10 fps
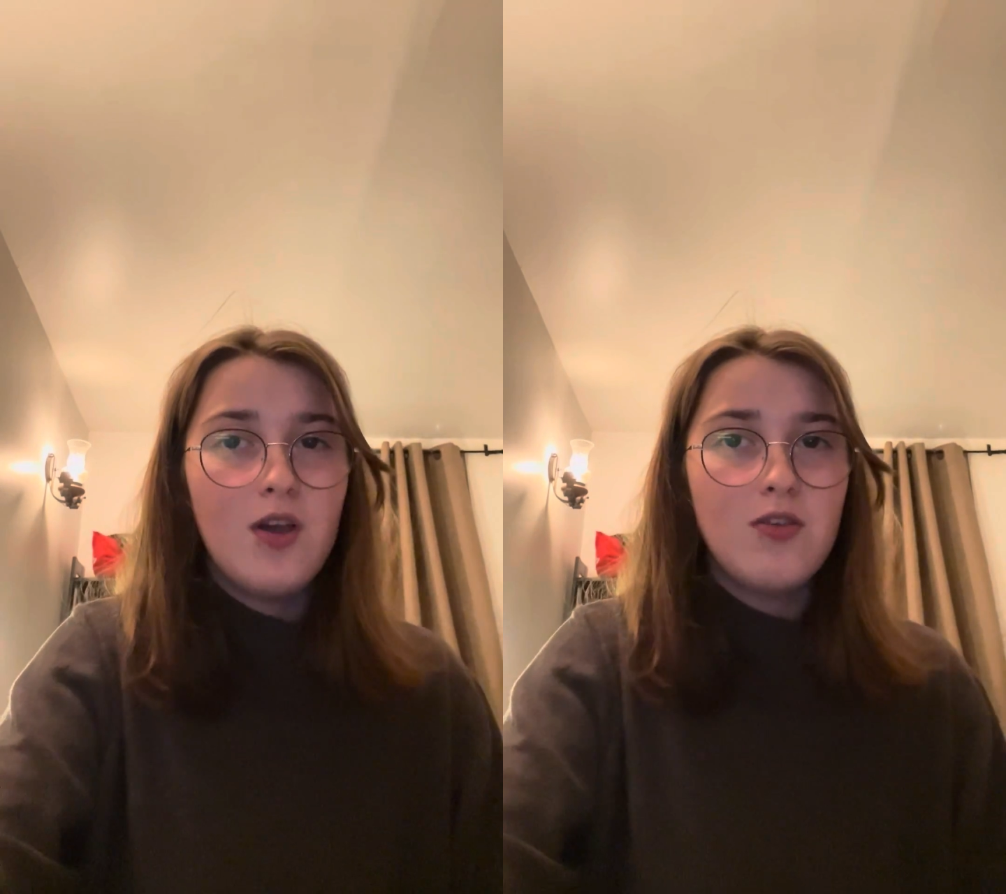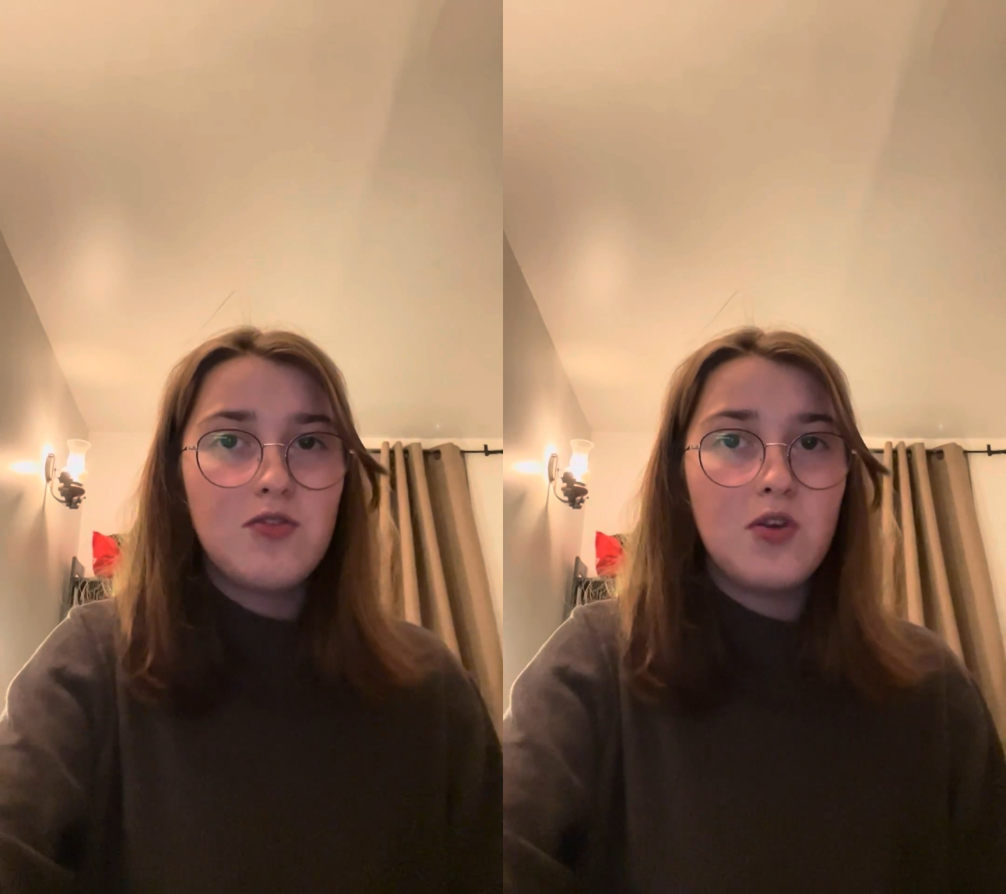
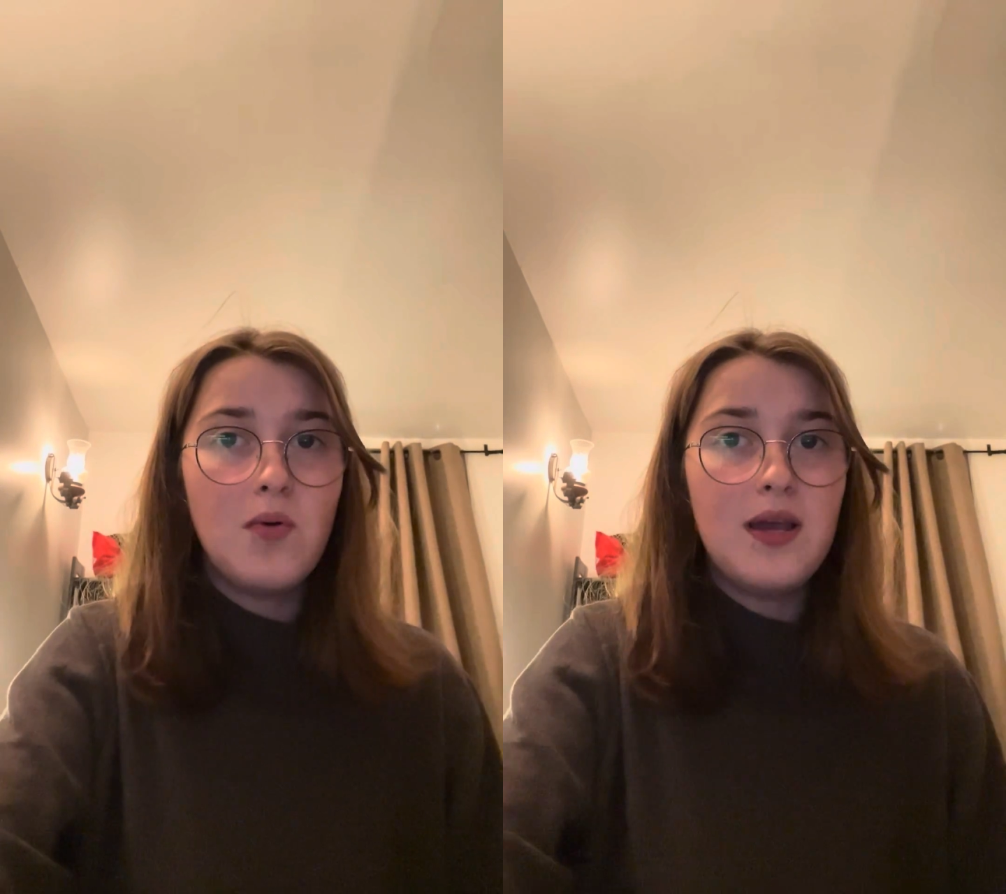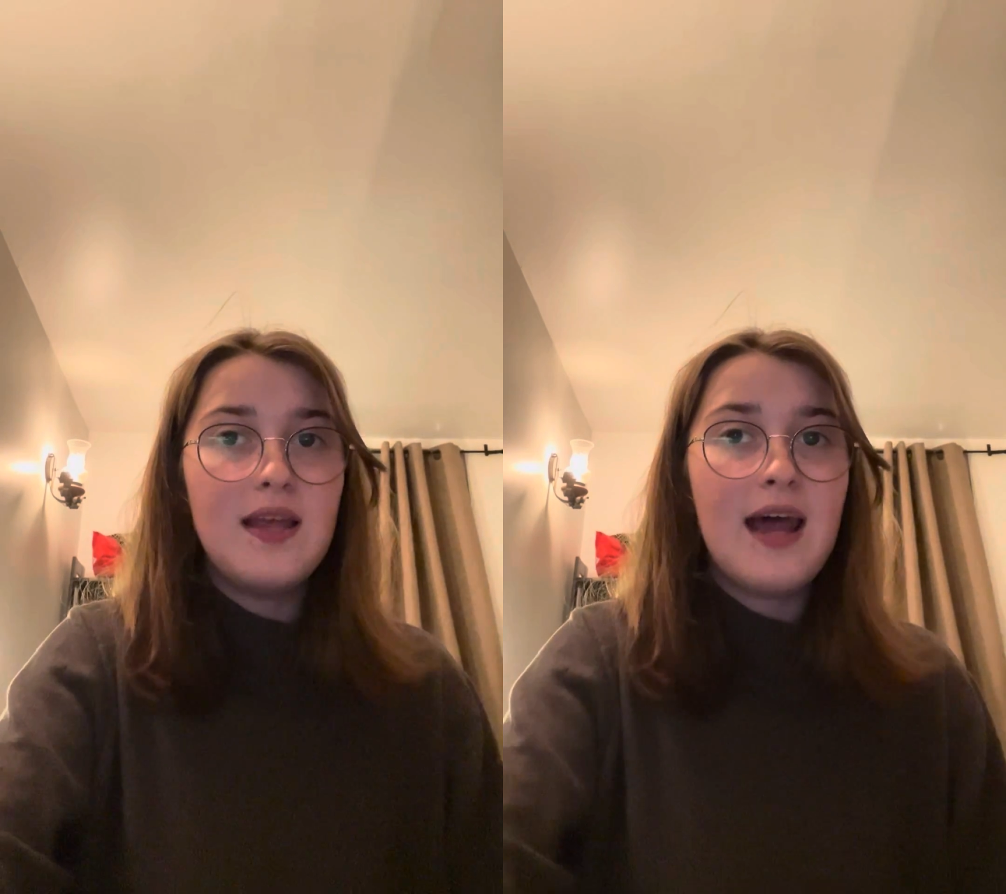so
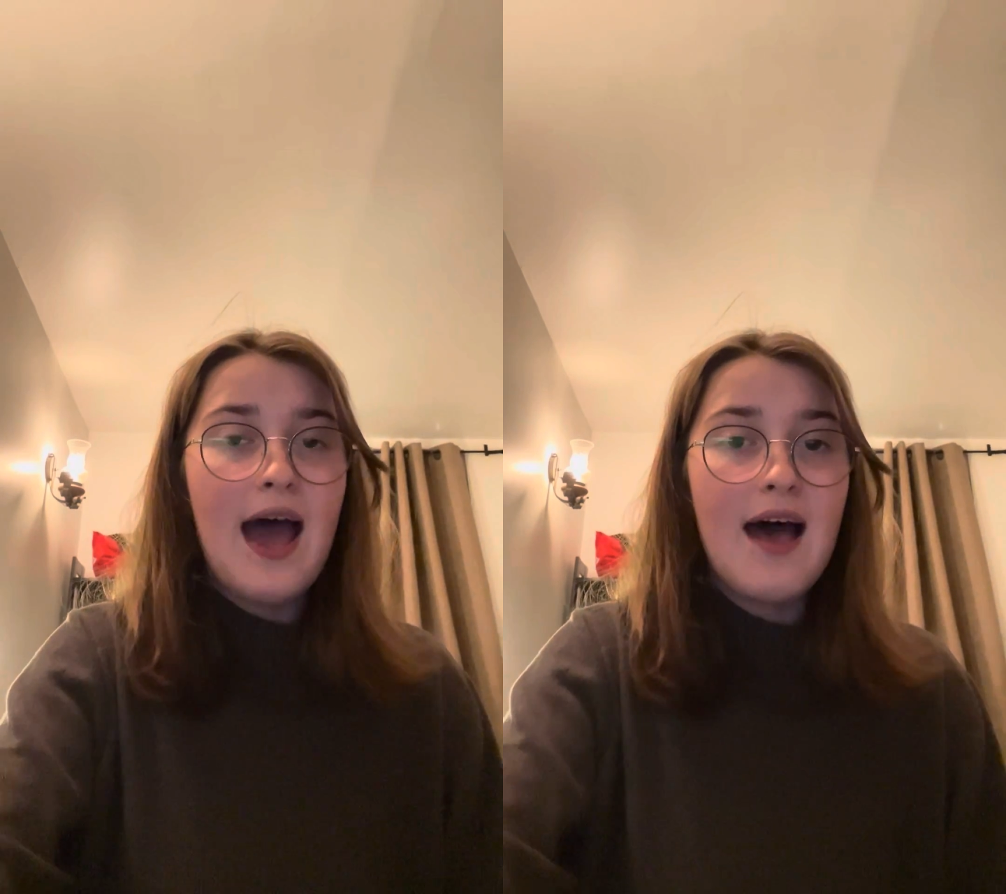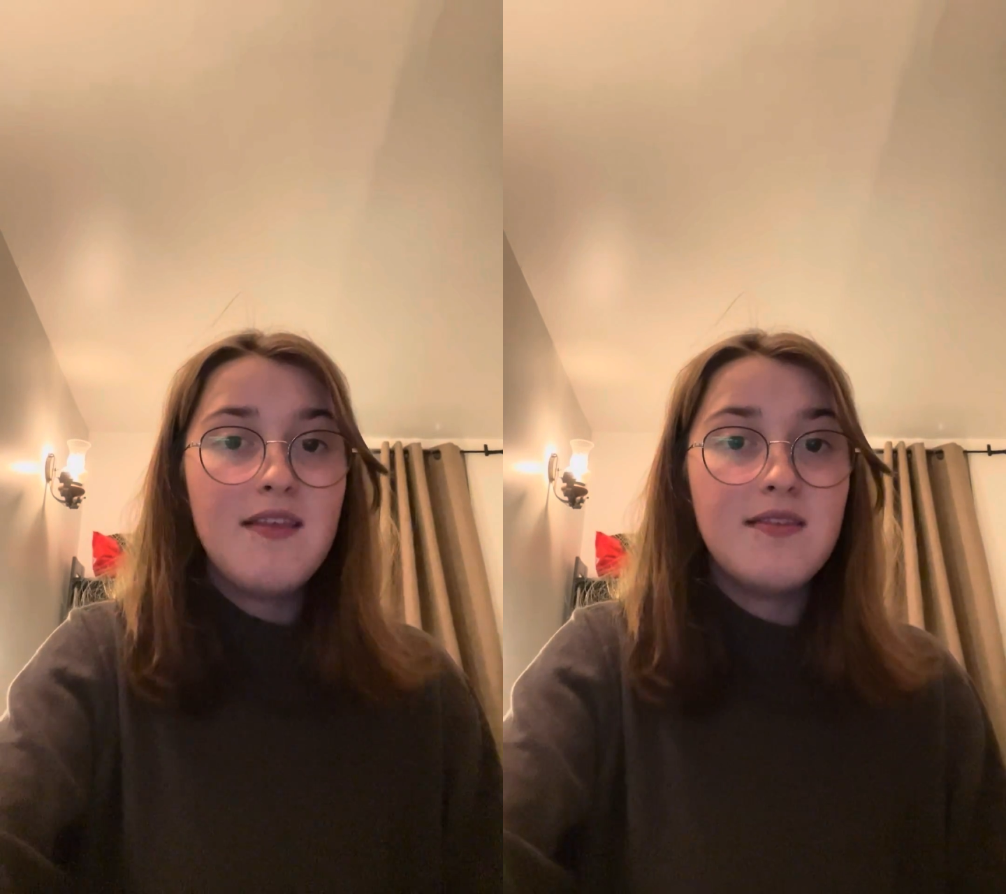it
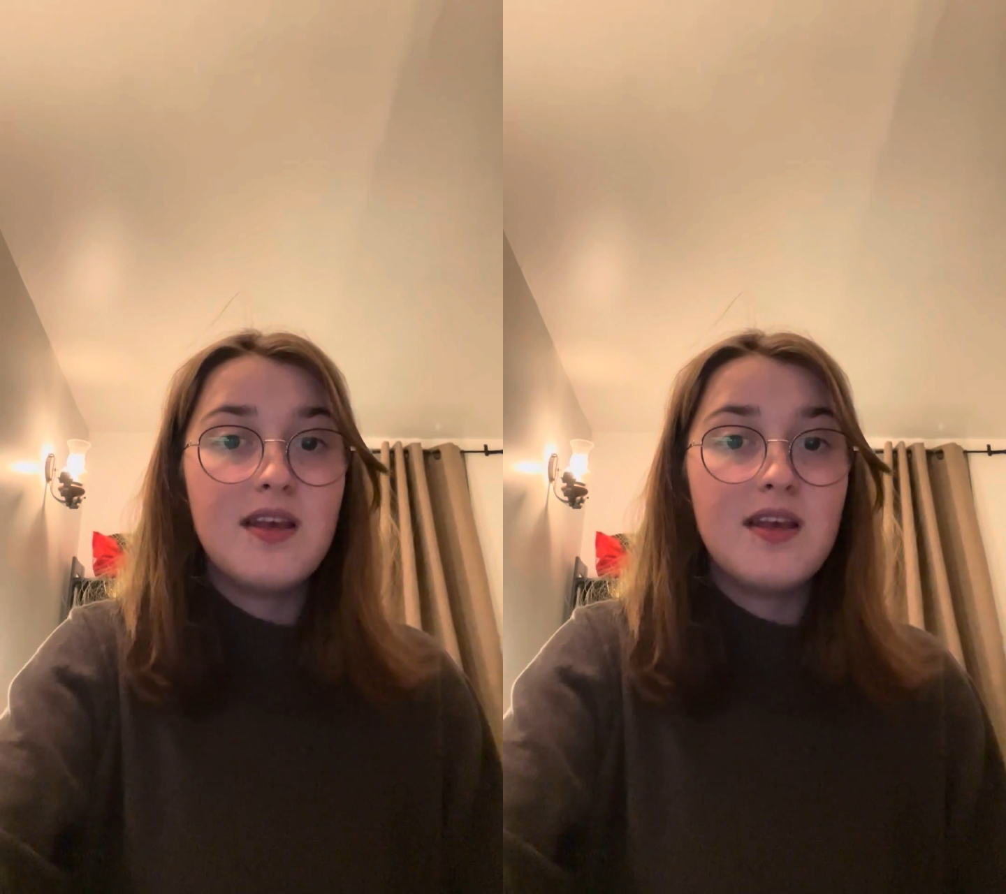has